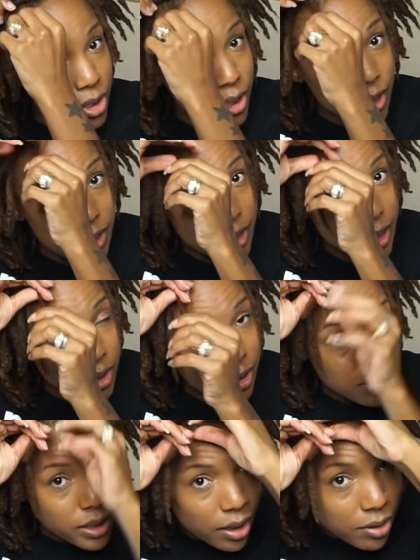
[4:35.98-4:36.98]
strands and I
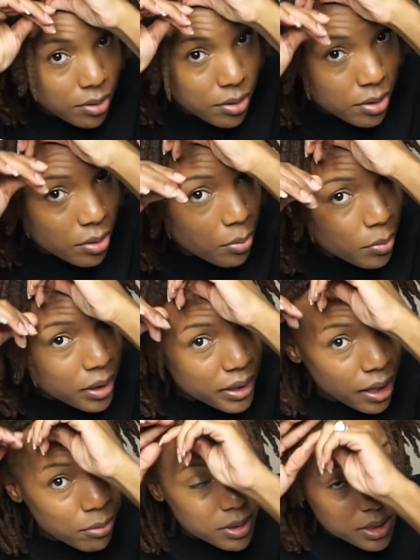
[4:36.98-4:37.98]
took out one
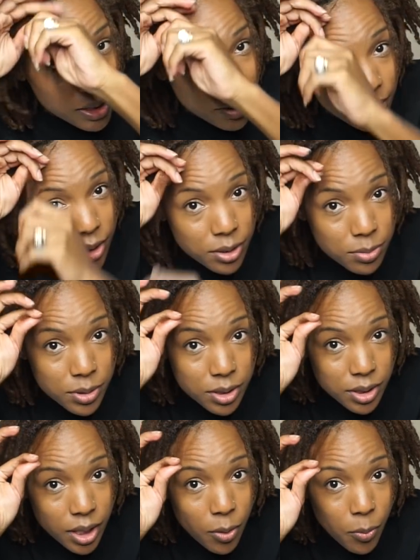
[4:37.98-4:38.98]
that was here this
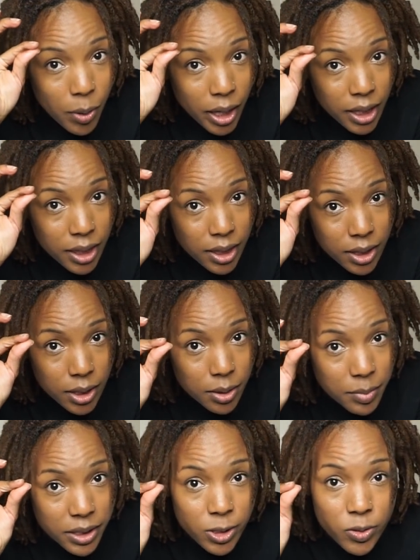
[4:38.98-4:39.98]
was way thicker
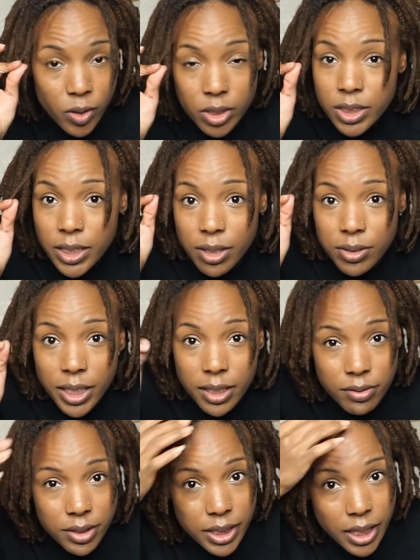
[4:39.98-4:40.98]
but it's falling out
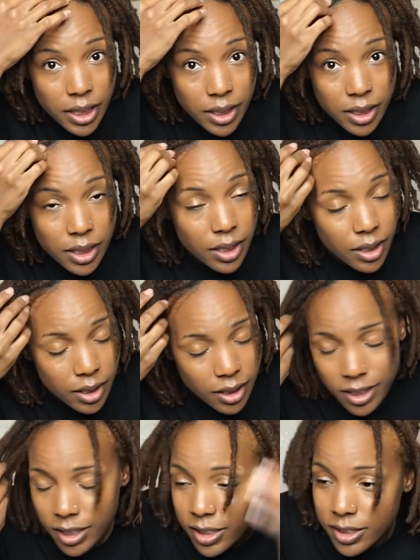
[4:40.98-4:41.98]
every day
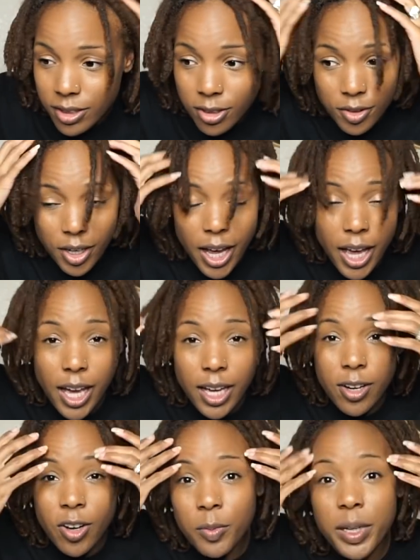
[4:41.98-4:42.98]
so uh,
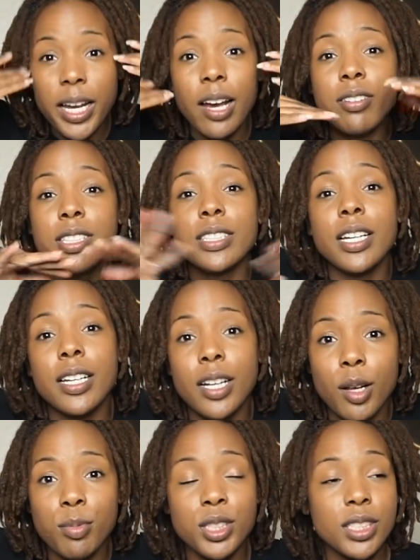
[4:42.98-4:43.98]
combing out is not an
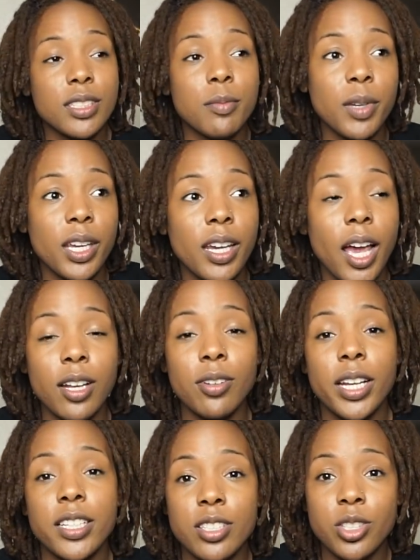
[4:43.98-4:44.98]
option to me. I know
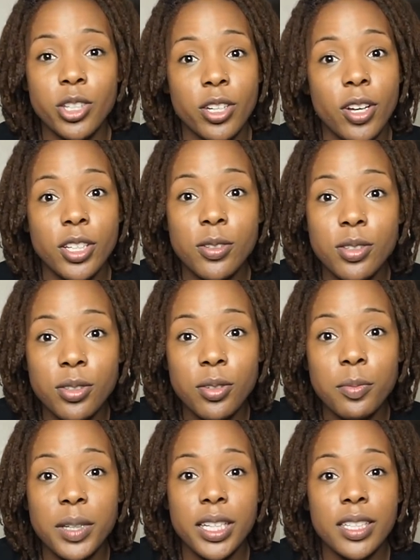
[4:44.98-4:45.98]
that's a trend on
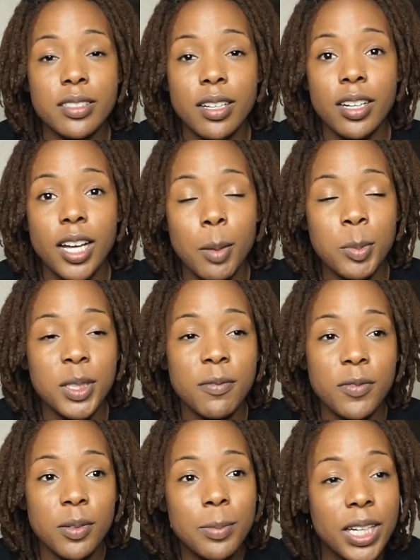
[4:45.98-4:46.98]
YouTube, but that's not an option
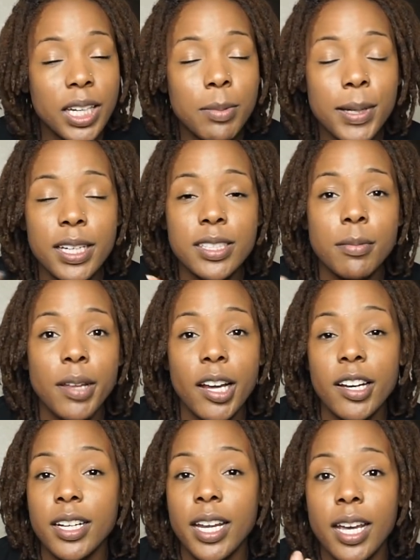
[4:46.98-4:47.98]
for me because I'm not
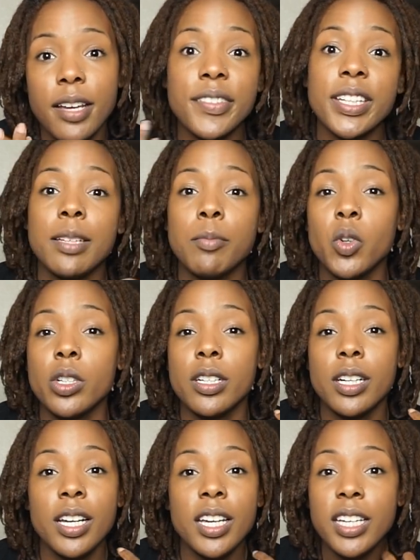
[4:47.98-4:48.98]
going to have any more
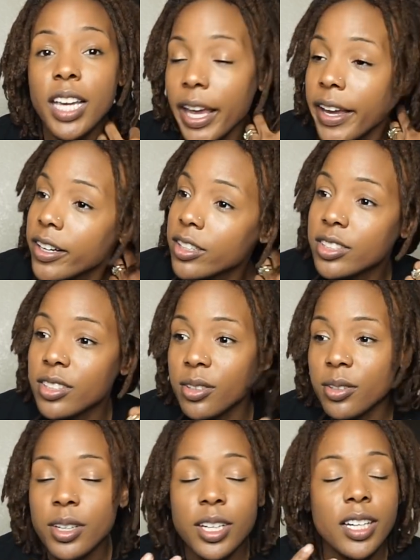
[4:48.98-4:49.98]
hair.
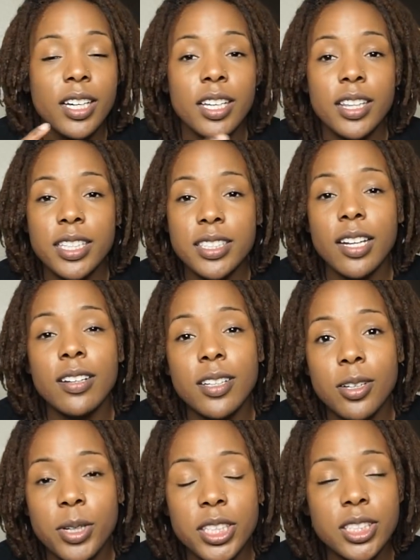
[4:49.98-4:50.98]
So that's out of the
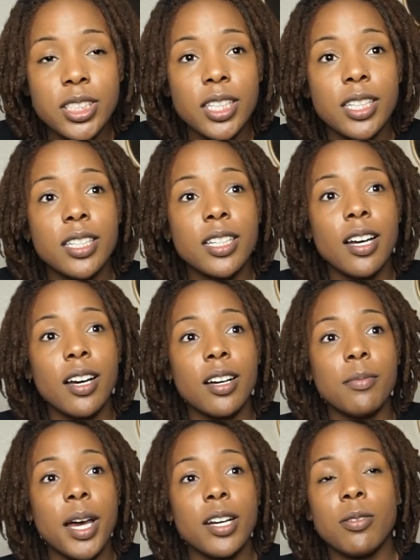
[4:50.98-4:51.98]
question.
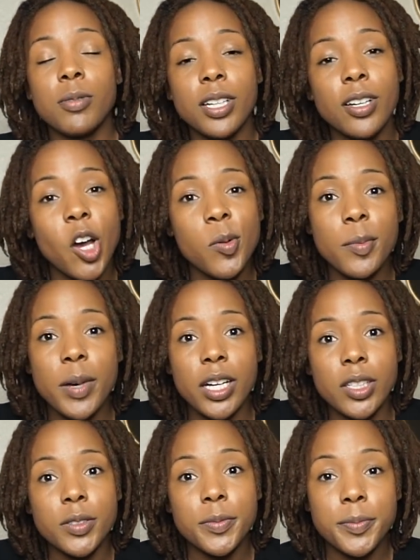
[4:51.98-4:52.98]
Um, I don't want to comb
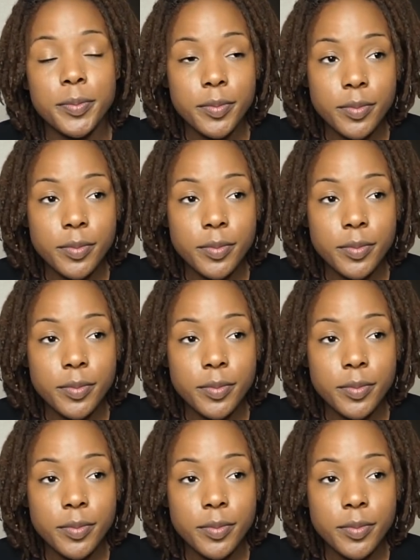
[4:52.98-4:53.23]
out.